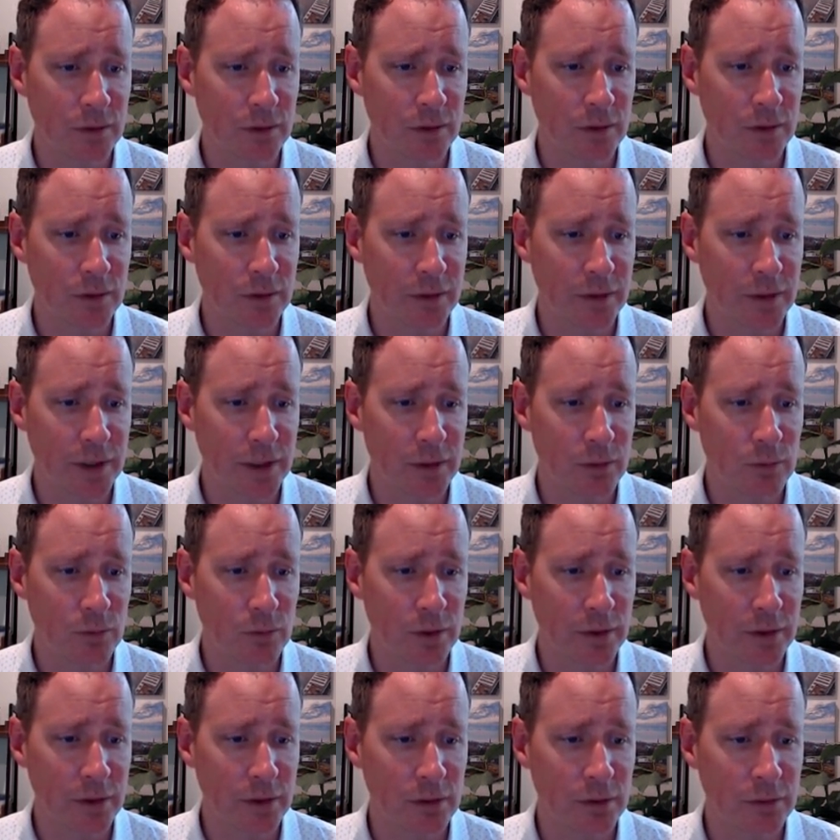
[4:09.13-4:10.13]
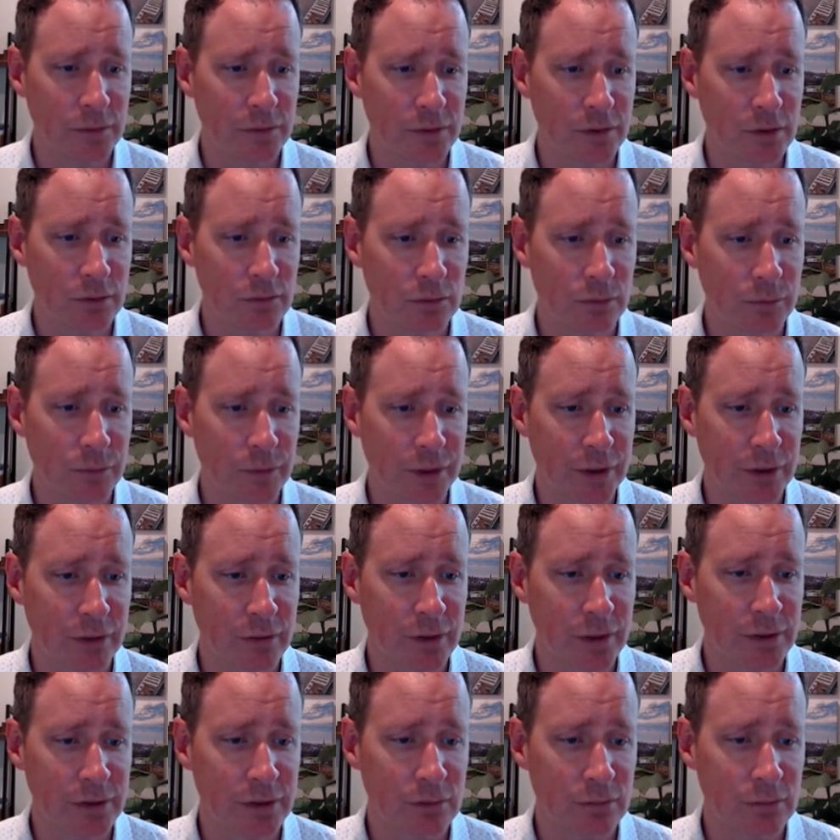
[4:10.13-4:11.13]
on day one also when we
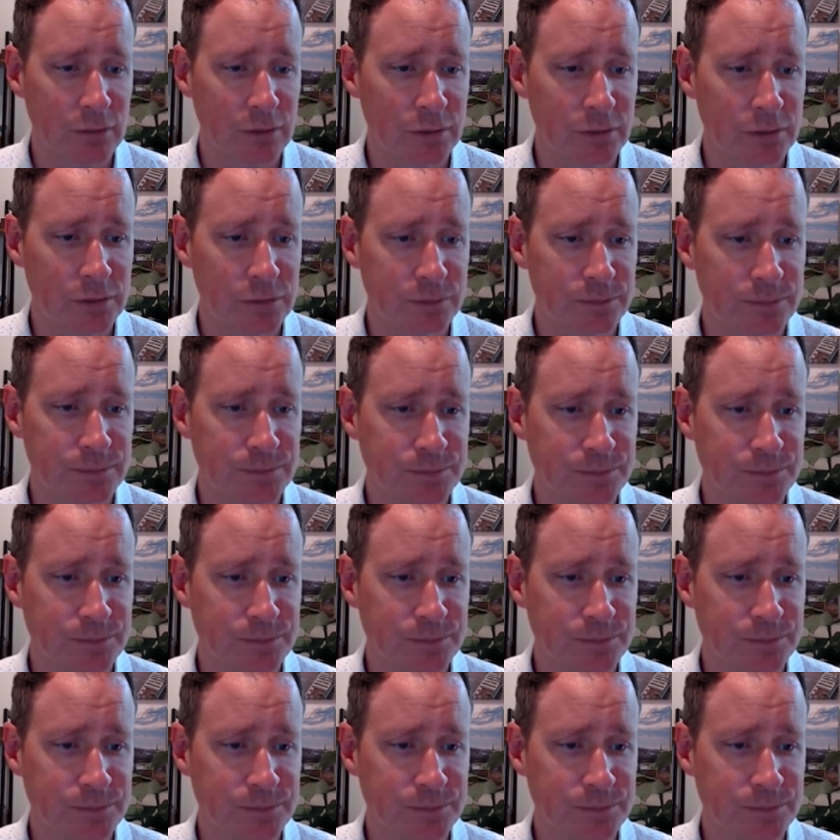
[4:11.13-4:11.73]
create the room.